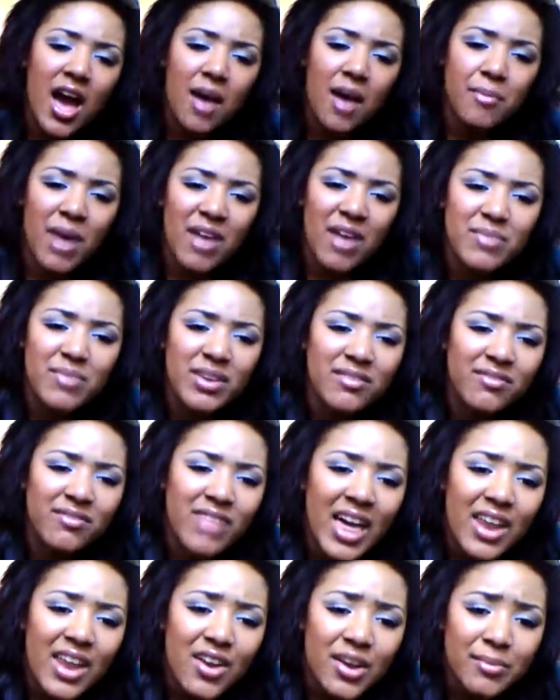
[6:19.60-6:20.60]
Um, I've been
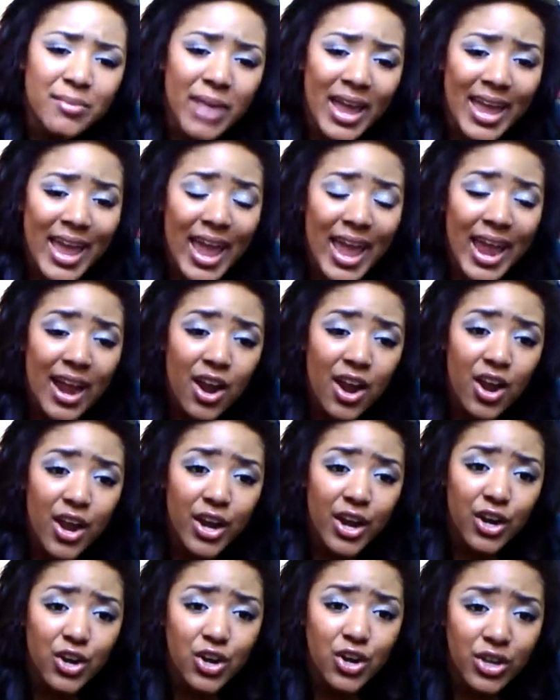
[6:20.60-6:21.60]
flattering my hair
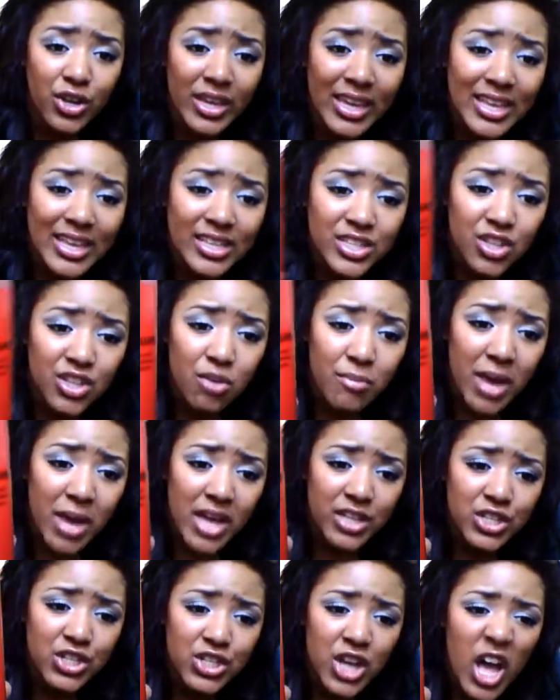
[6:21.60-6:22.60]
and curling it so
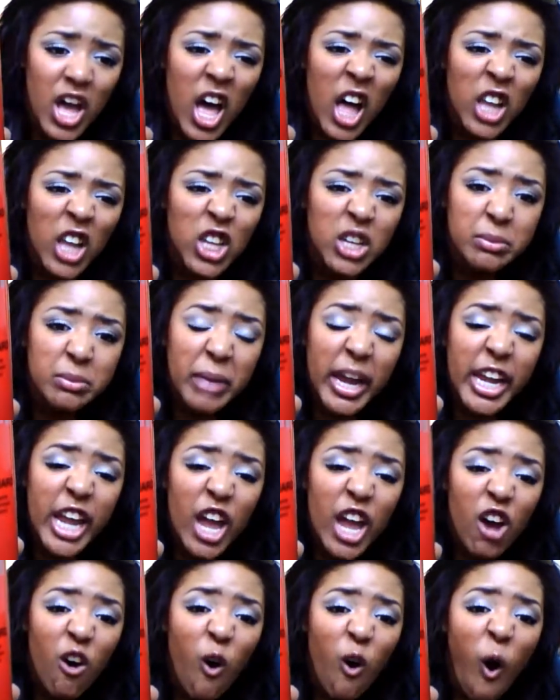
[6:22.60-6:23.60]
much. Look at my
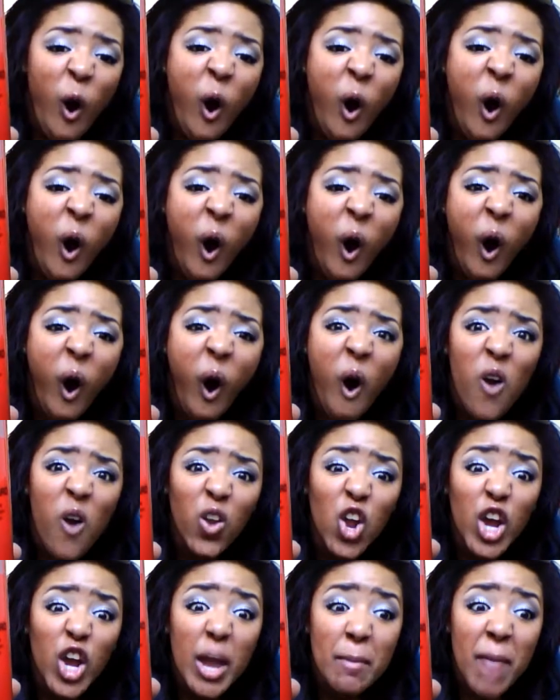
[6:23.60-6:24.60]
nail. Oh,
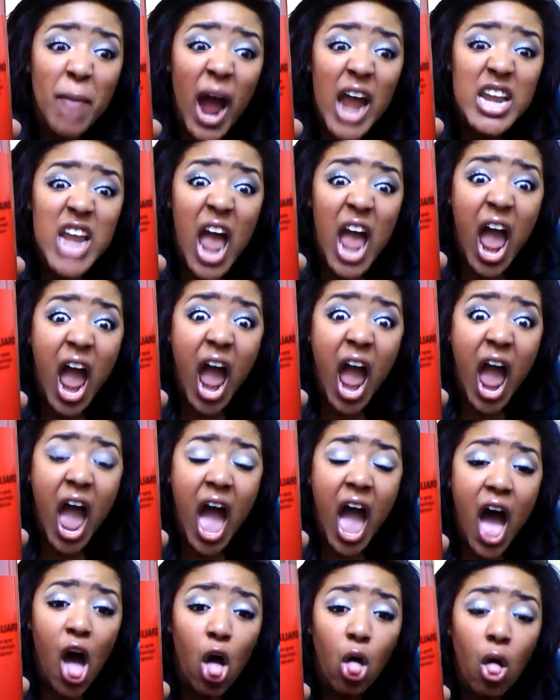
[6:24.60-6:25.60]
look at my
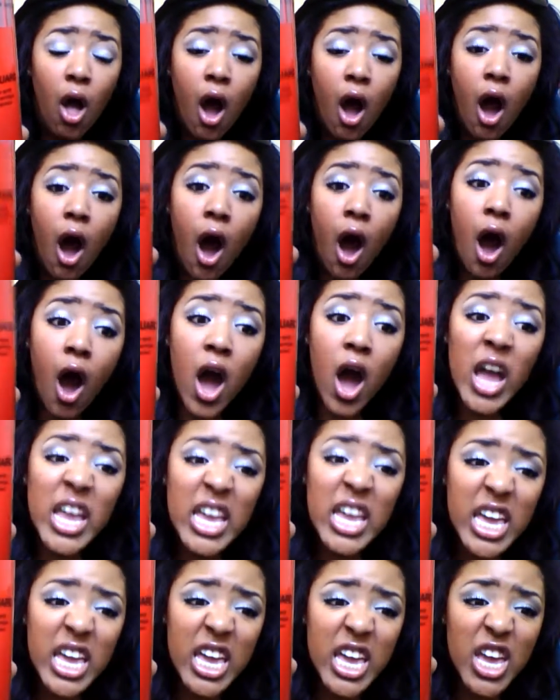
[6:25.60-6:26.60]
nail!
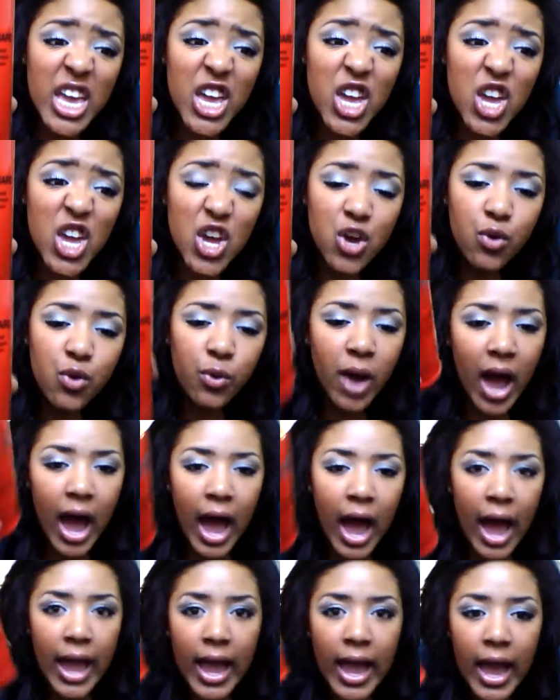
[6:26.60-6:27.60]
Ew!
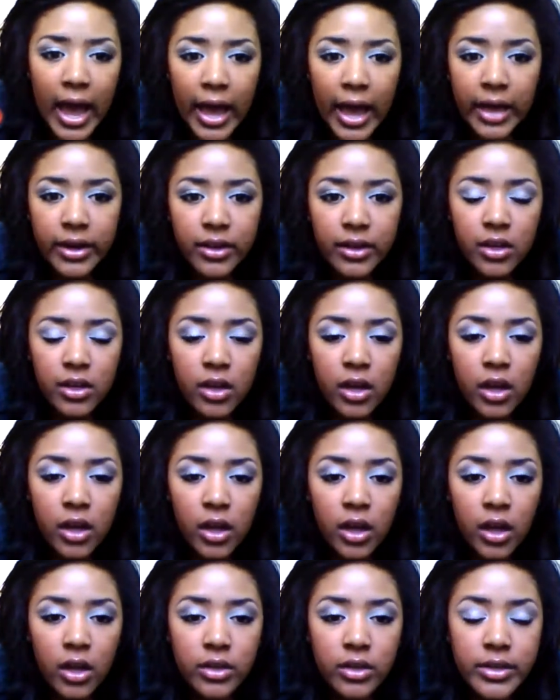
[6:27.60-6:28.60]
I had
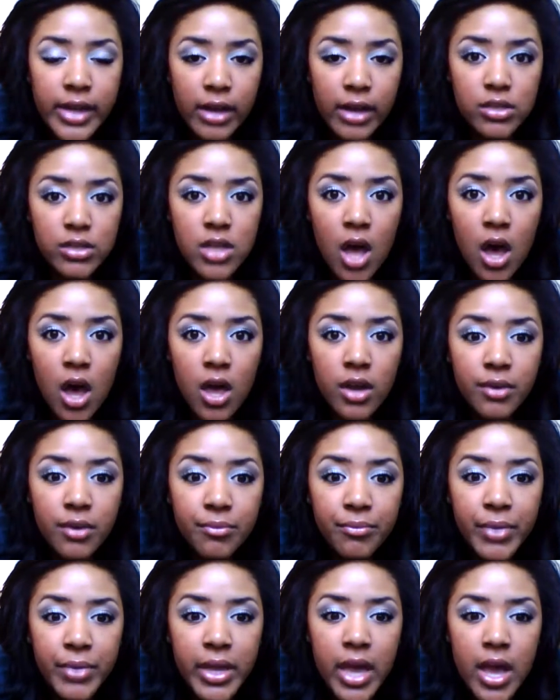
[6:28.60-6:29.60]
nails on
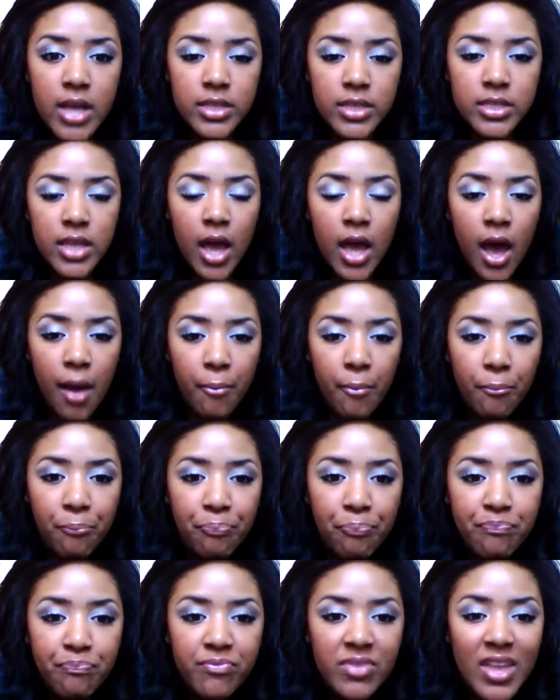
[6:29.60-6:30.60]
because um,
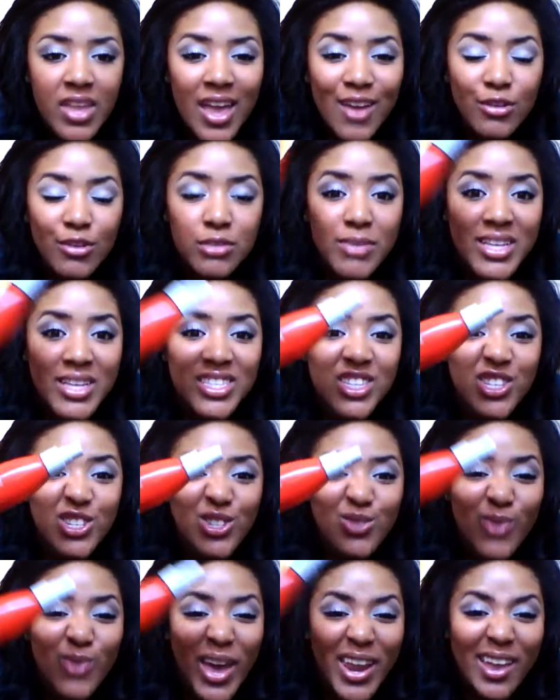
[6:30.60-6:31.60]
it was my
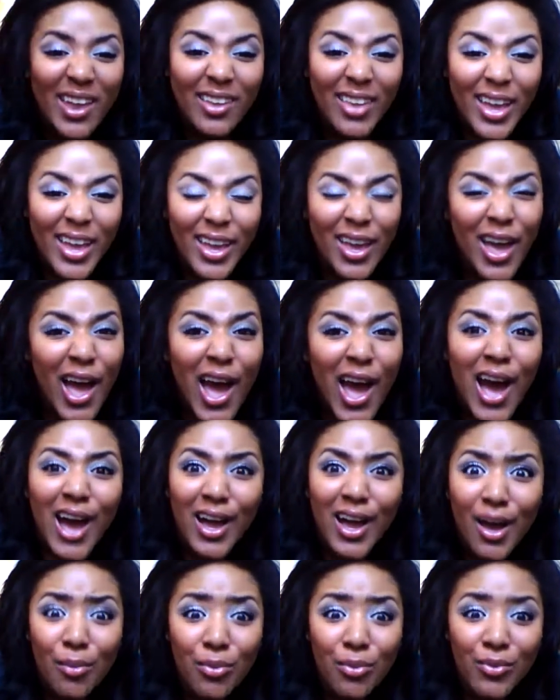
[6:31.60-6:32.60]
sister's wedding like a
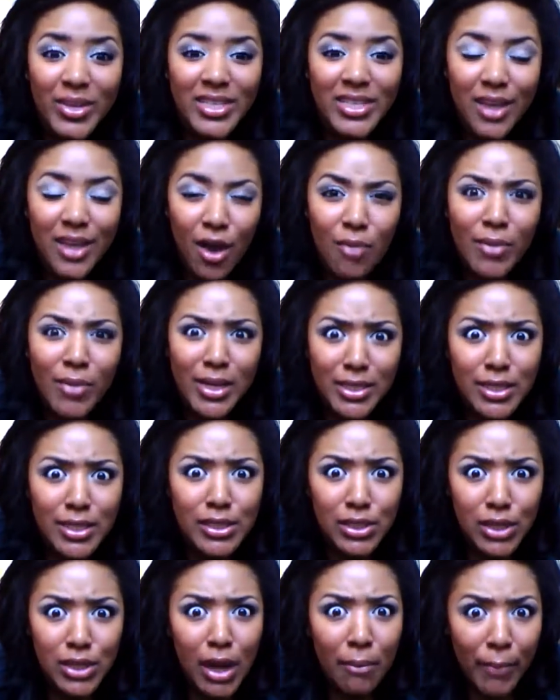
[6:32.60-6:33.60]
couple weeks ago. My
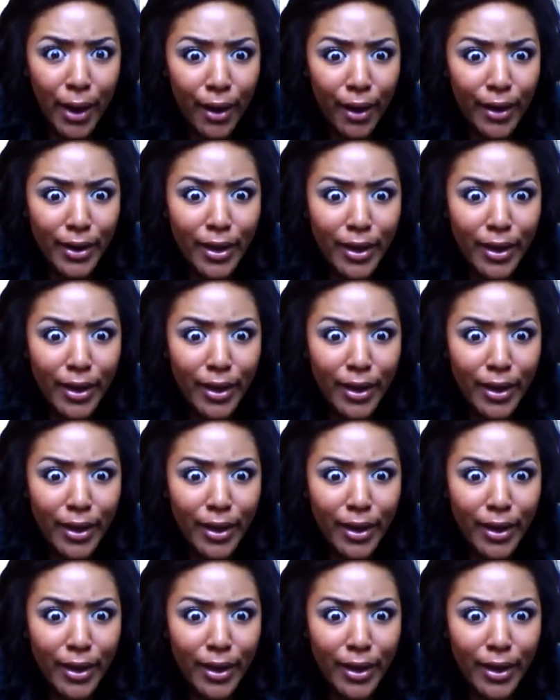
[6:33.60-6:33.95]
sister got married.